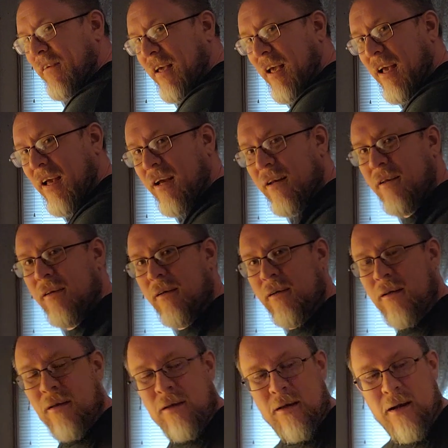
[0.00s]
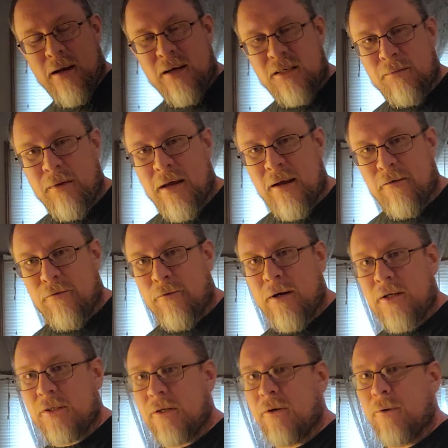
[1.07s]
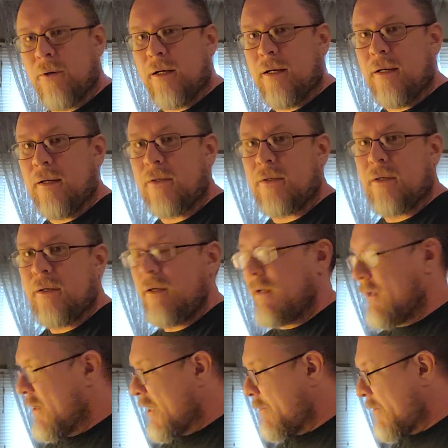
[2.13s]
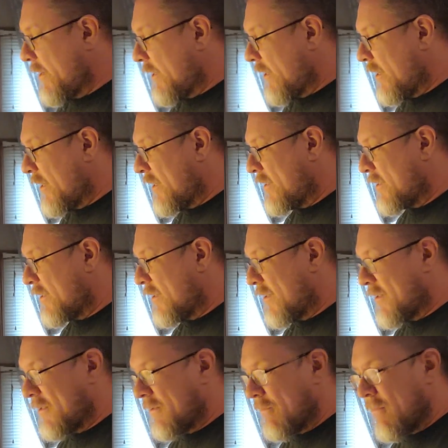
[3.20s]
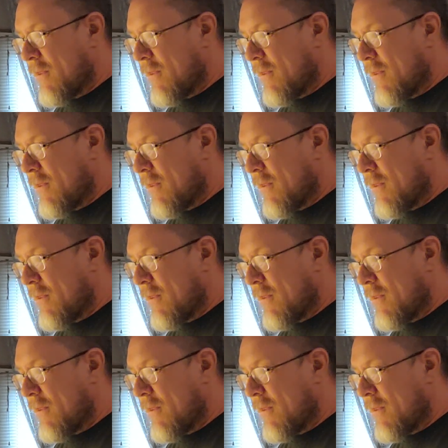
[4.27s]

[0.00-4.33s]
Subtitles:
canned and some half fresh ingredients and make a nice sauce.